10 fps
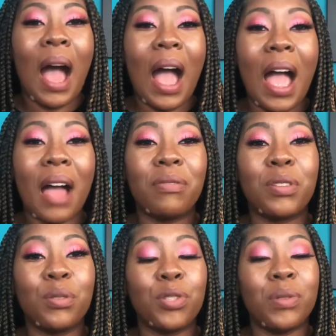I have
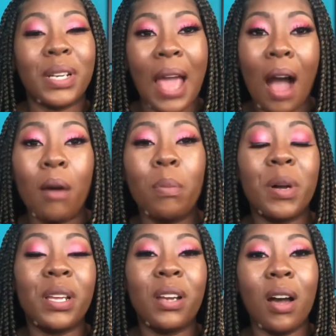to do an
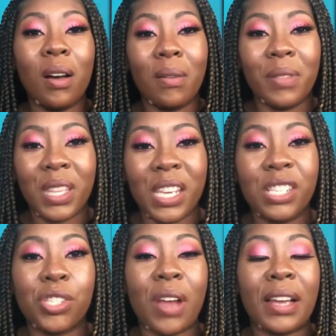output of
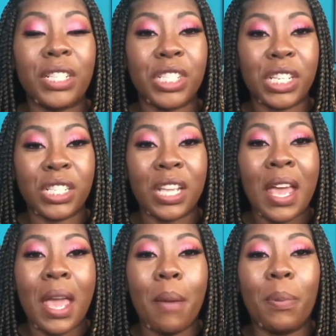these strategies,
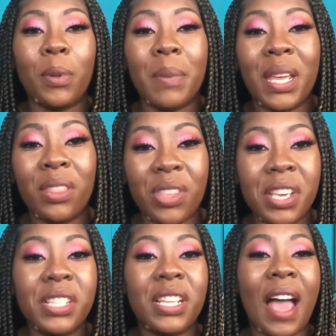implement
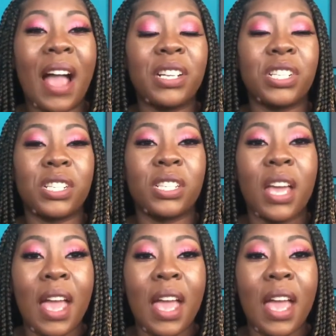these actions,